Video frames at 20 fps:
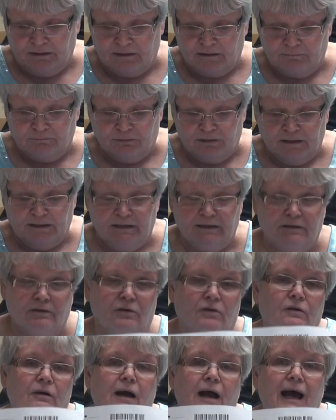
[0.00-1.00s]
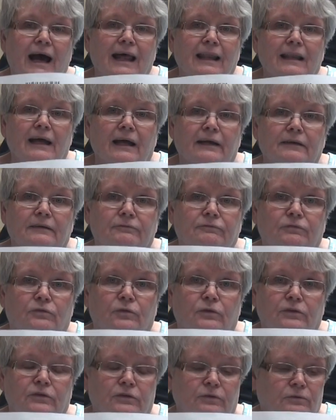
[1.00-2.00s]
completed are highlighted
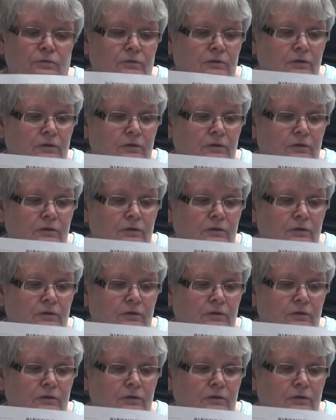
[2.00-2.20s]
for you.